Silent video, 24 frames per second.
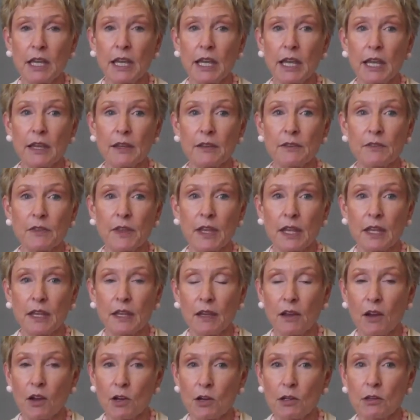and
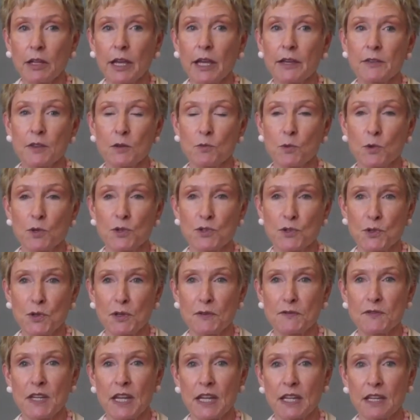they are glad that we're sort
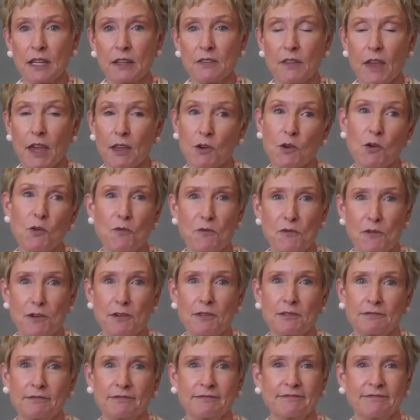of taking that over.